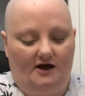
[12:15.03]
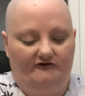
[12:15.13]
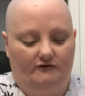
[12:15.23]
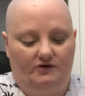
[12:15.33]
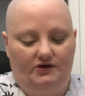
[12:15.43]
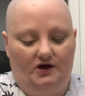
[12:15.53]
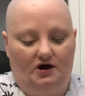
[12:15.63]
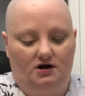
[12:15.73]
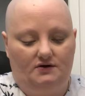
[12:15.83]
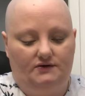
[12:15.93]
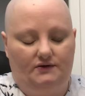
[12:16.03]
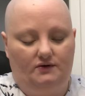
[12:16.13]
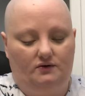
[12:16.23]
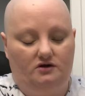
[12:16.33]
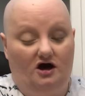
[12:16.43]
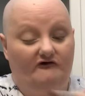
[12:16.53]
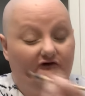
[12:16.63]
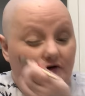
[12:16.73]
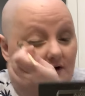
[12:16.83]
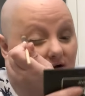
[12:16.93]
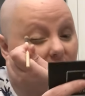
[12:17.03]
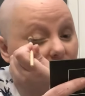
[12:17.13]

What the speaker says: really hard to cover